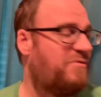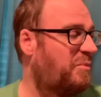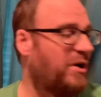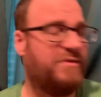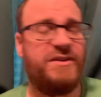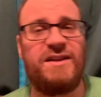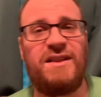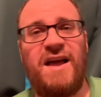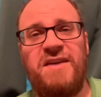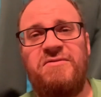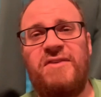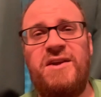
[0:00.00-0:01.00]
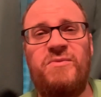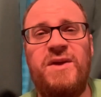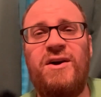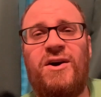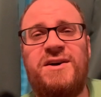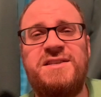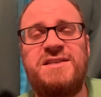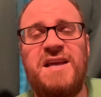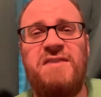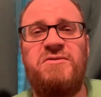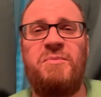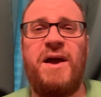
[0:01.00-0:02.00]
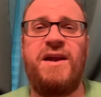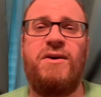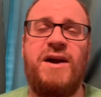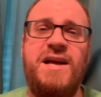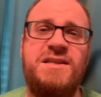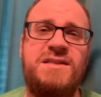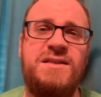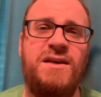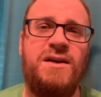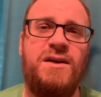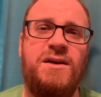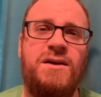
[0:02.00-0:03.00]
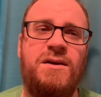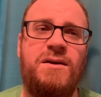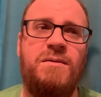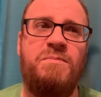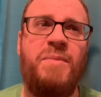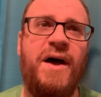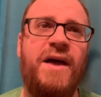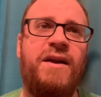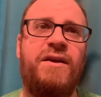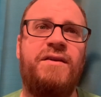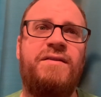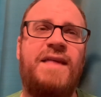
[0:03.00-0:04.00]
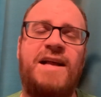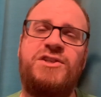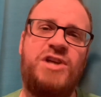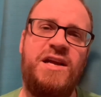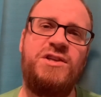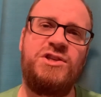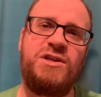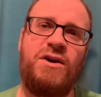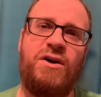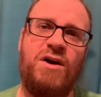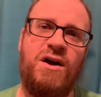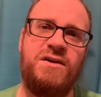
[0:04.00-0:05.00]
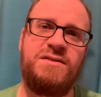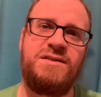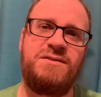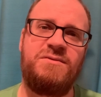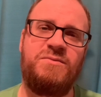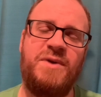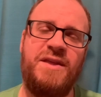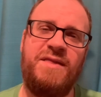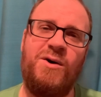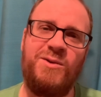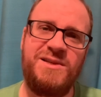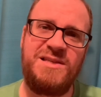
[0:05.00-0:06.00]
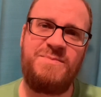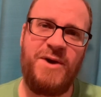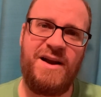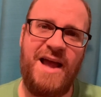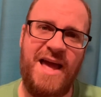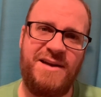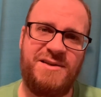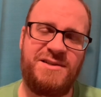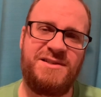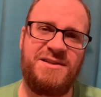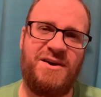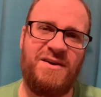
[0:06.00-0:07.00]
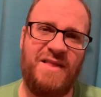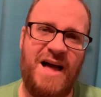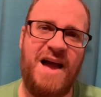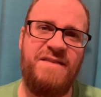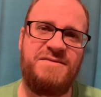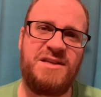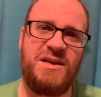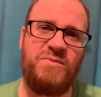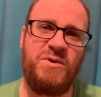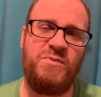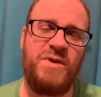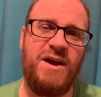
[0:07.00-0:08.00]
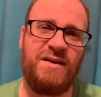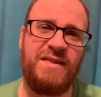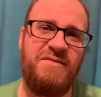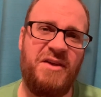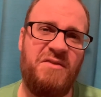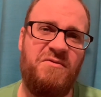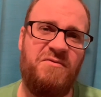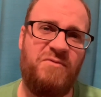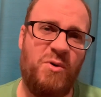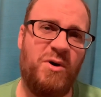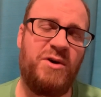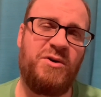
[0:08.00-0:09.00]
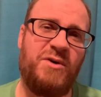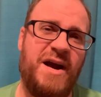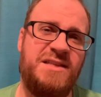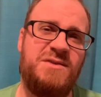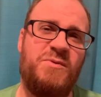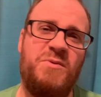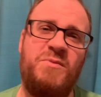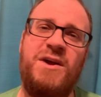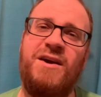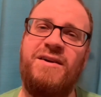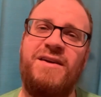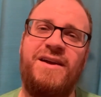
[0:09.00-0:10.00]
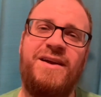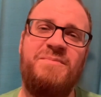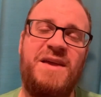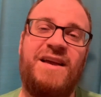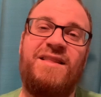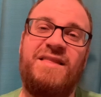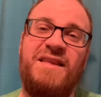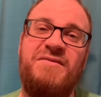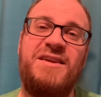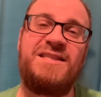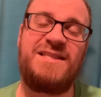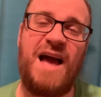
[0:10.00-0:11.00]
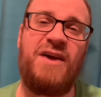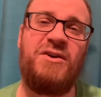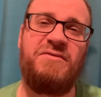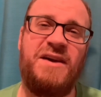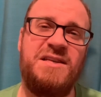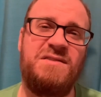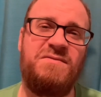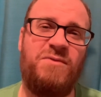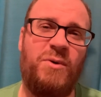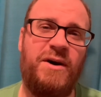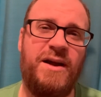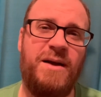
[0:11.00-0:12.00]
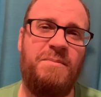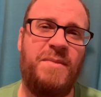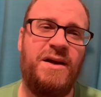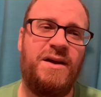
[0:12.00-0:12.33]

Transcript: a perfect life and we are saved by grace. But that change in our hearts when the Holy Spirit enters our lives and when we are living for Christ, when we are being a living sacrifice for him,